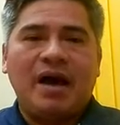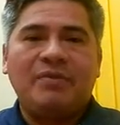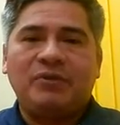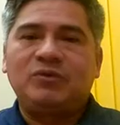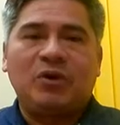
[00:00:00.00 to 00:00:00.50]

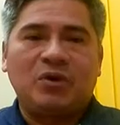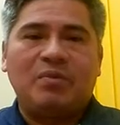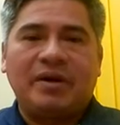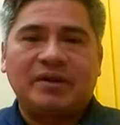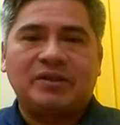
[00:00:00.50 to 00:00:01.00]
and tomorrow
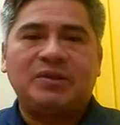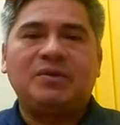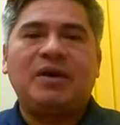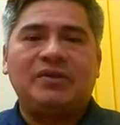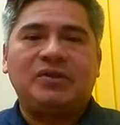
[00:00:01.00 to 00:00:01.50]
part
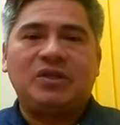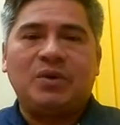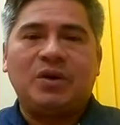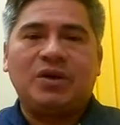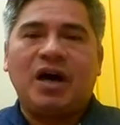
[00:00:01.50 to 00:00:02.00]
2, and
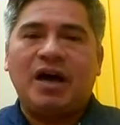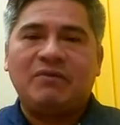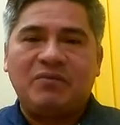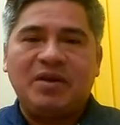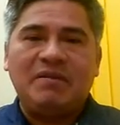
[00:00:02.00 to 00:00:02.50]
so on.
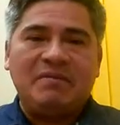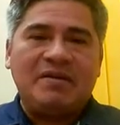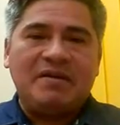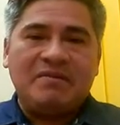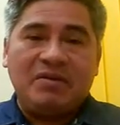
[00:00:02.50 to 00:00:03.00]
And
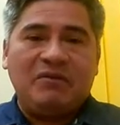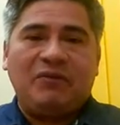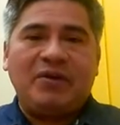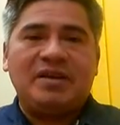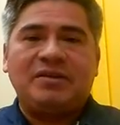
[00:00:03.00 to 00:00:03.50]
feel
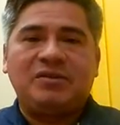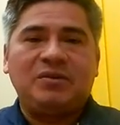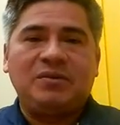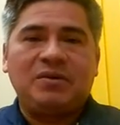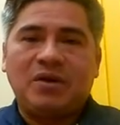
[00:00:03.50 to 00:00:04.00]
free
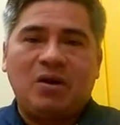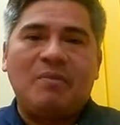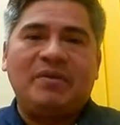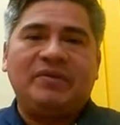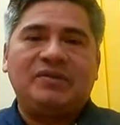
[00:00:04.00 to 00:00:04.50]
to
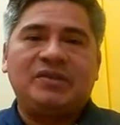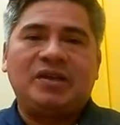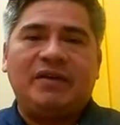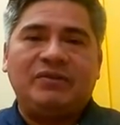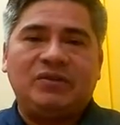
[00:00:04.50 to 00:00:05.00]
comment
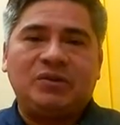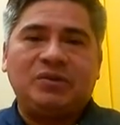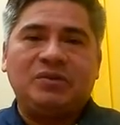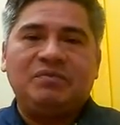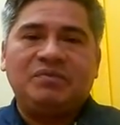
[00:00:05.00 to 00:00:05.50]
and
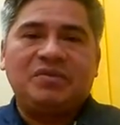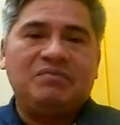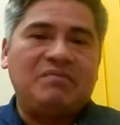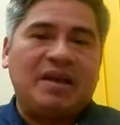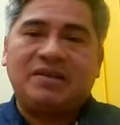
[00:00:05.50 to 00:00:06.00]
to
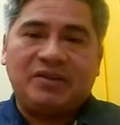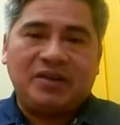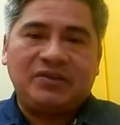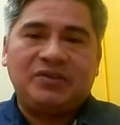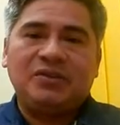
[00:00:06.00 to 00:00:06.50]
make
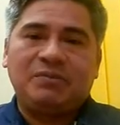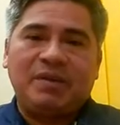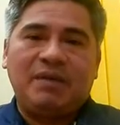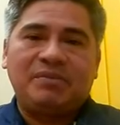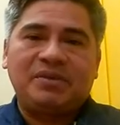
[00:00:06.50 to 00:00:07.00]
suggestions
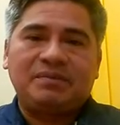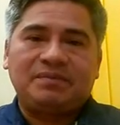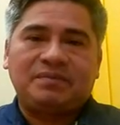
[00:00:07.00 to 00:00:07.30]
perhaps.